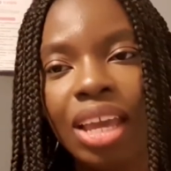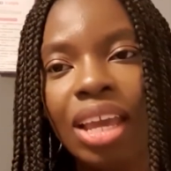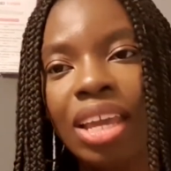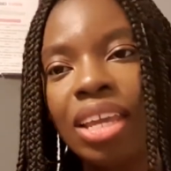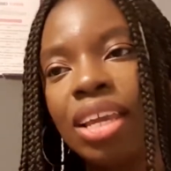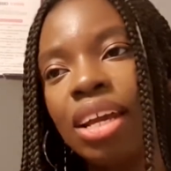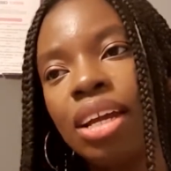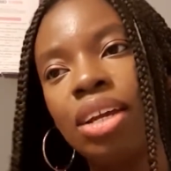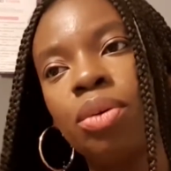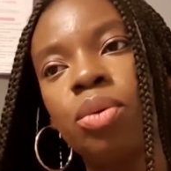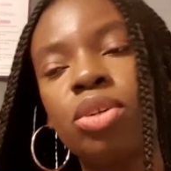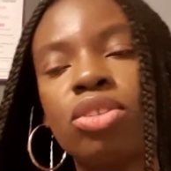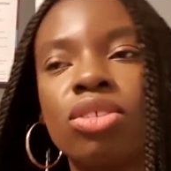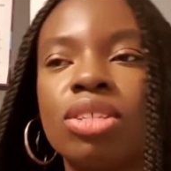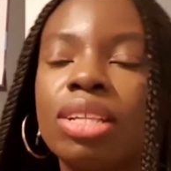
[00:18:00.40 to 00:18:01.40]
yeah, it
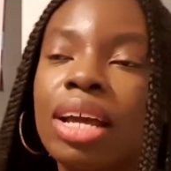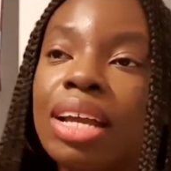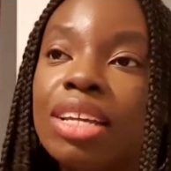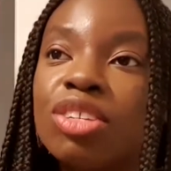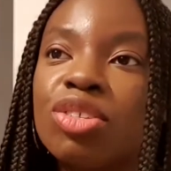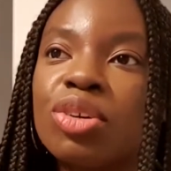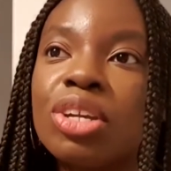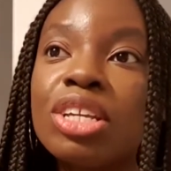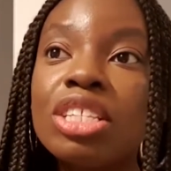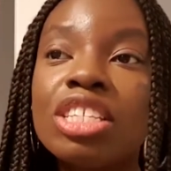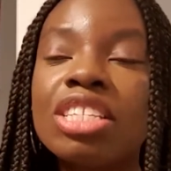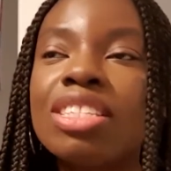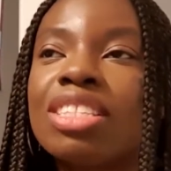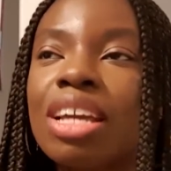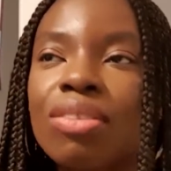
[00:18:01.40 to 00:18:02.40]
was nice. So it
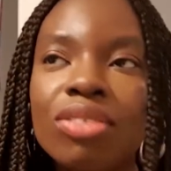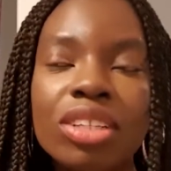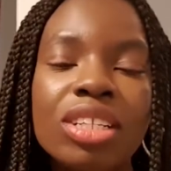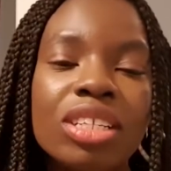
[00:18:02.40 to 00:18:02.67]
is definitely